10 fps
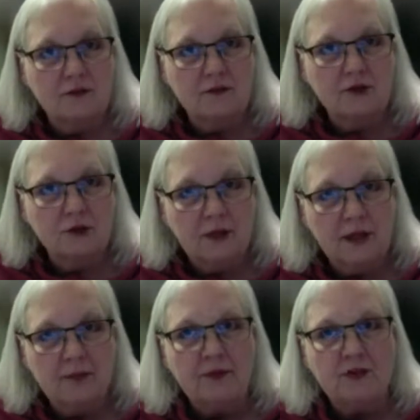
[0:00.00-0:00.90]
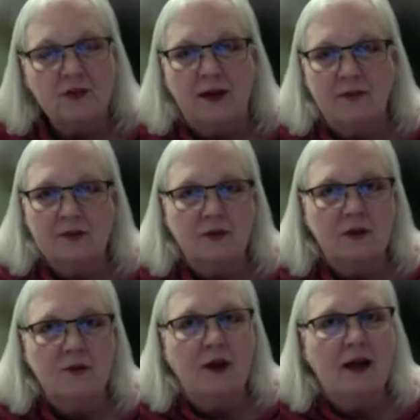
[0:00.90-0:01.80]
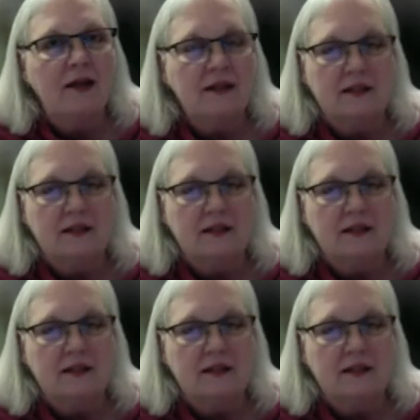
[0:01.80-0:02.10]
doing it, but you're absolutely right.